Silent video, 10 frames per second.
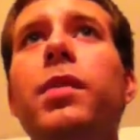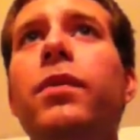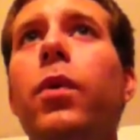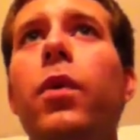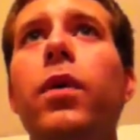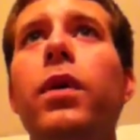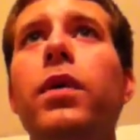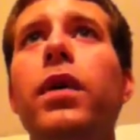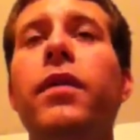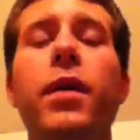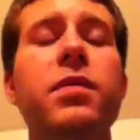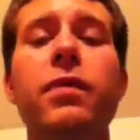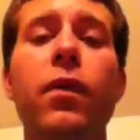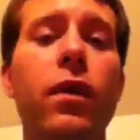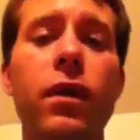before, if it comes
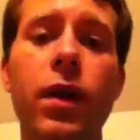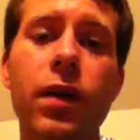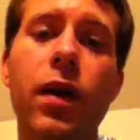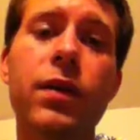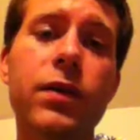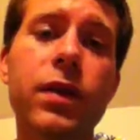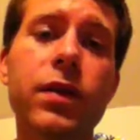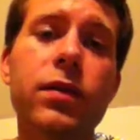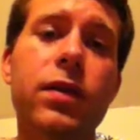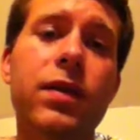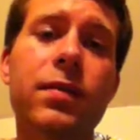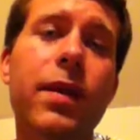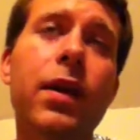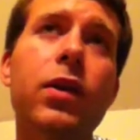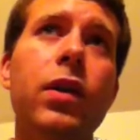before a consonant. It doesn't
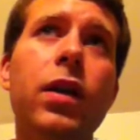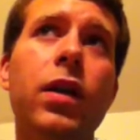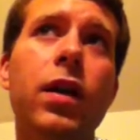matter.